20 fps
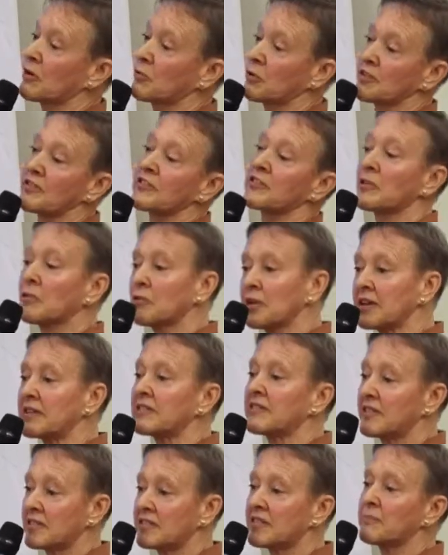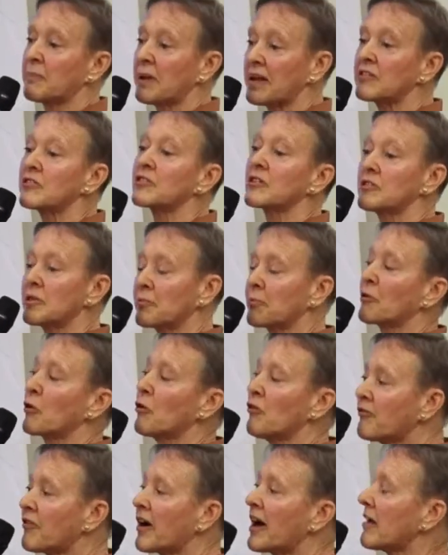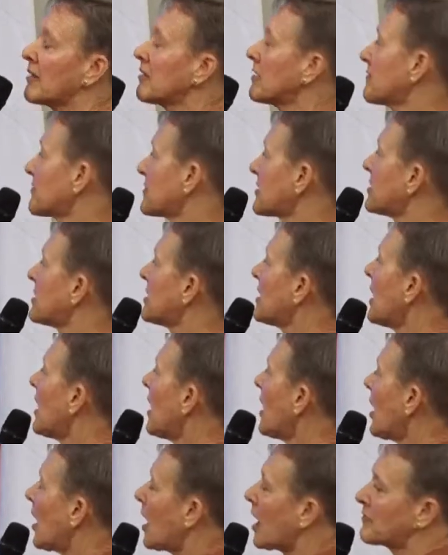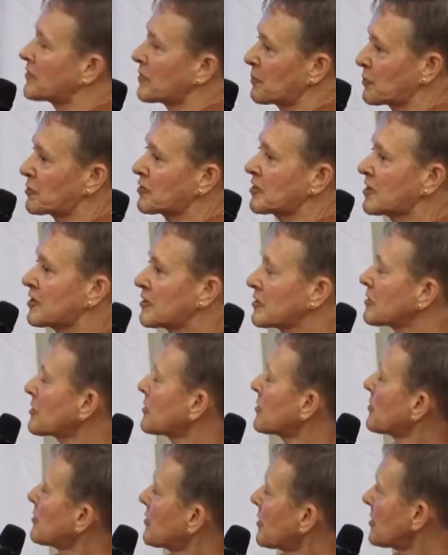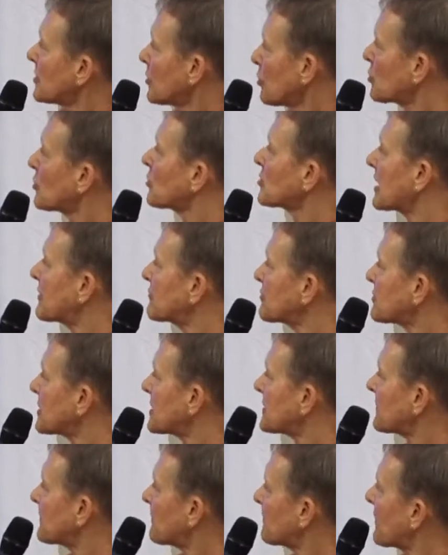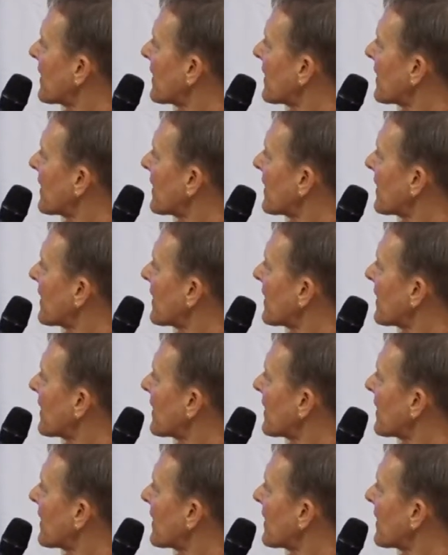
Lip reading: ones, so it depends on the profile of the particular local government.